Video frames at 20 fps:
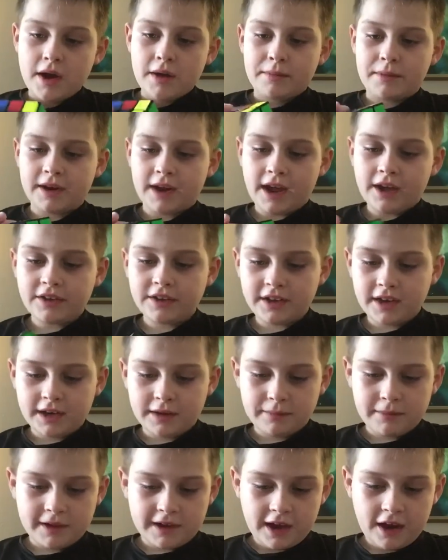But now you need
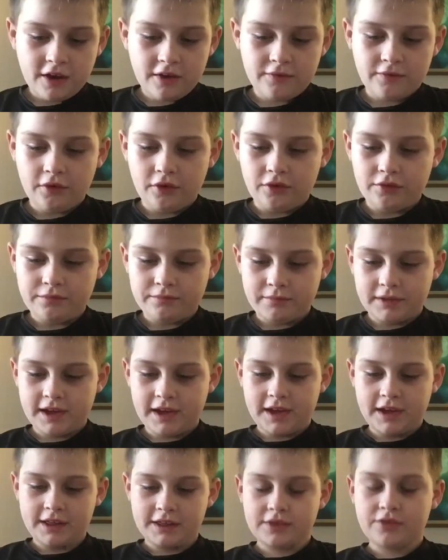to be careful,
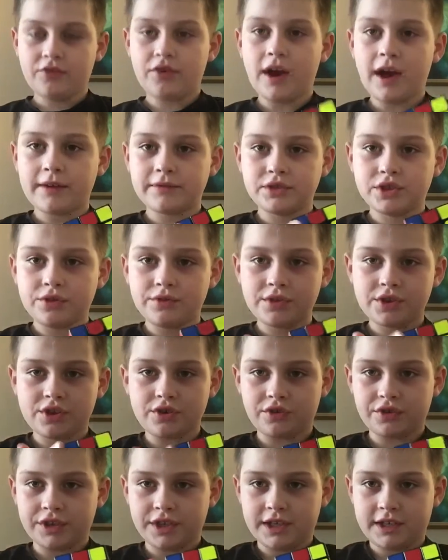because you have two
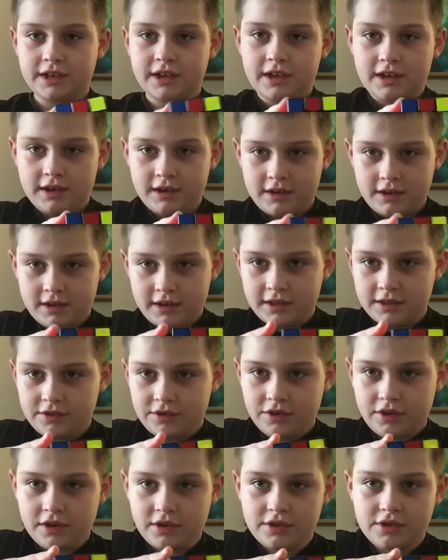inserted.
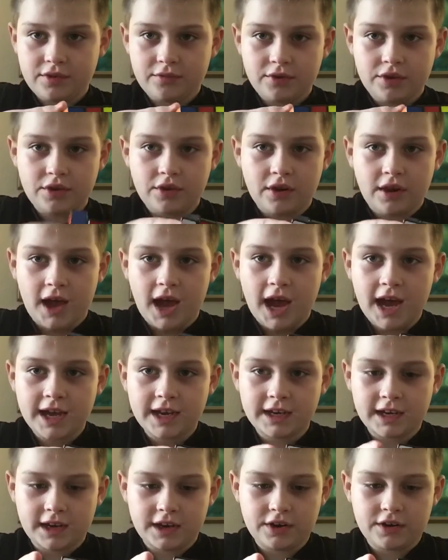So when you go to
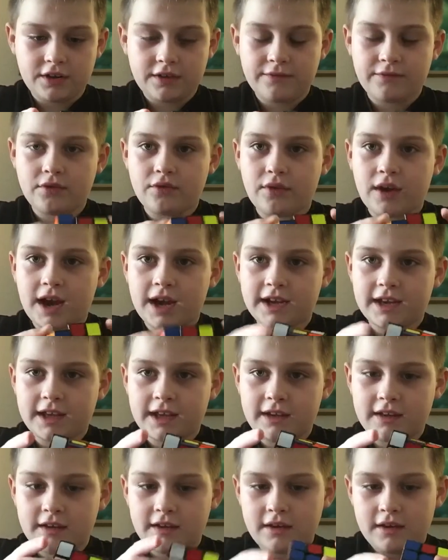hide, and if you hide it
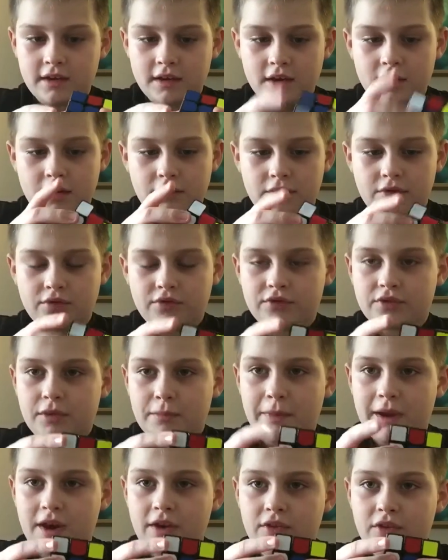where there's a
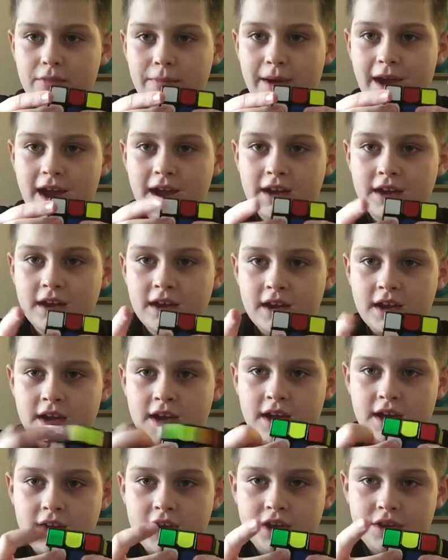pair in the back,
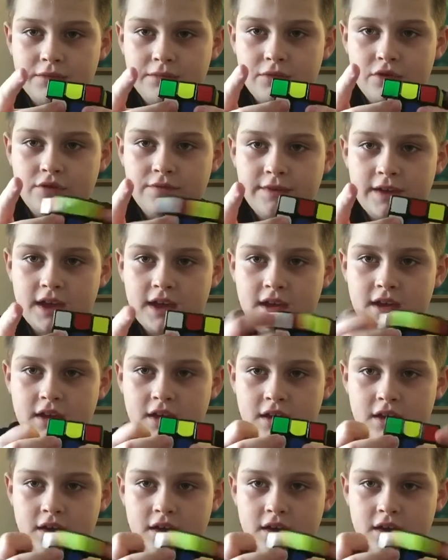and you move it,